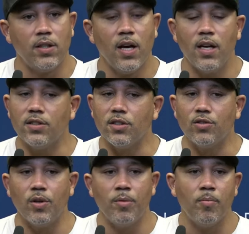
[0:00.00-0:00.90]
Yeah, that's
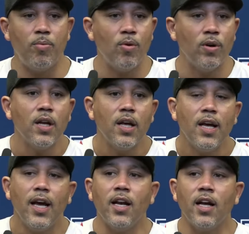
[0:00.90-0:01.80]
extremely important.
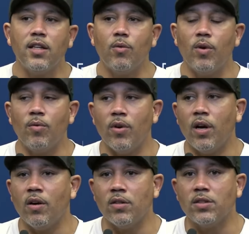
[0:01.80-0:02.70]
And I think we will
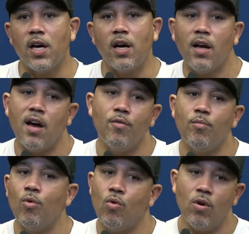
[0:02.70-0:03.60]
err on the side of having
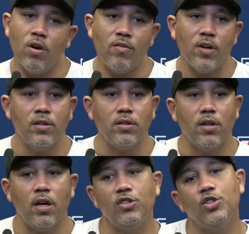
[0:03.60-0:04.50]
more of a
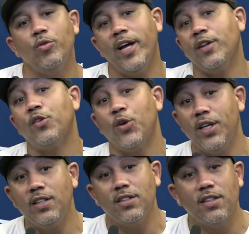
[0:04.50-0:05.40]
two and a three.